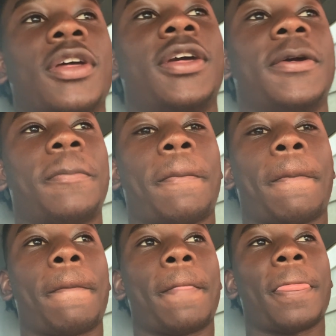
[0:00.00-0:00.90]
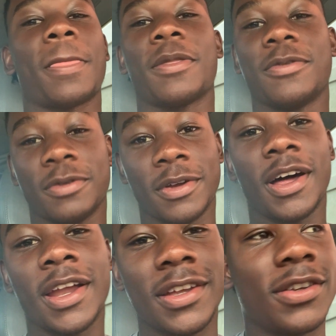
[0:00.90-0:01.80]
game. So
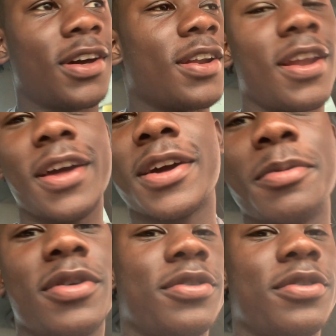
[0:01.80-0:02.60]
I need y'all to like, comment,